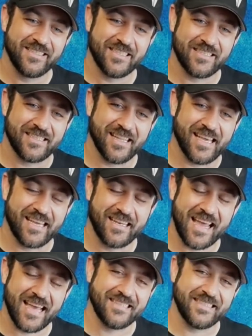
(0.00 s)
just to like
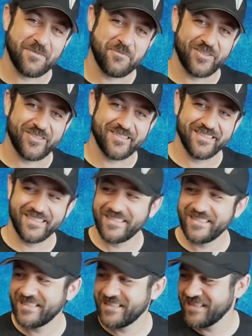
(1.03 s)
nice temperatures.
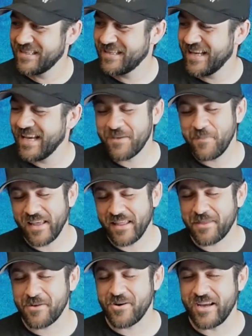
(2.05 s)
It can be
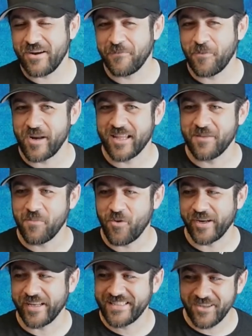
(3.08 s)
30 or 40 in the
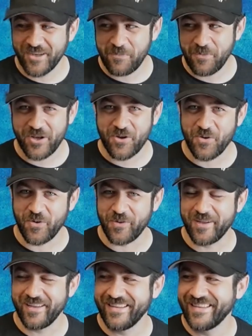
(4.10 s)
morning, still get pretty cold.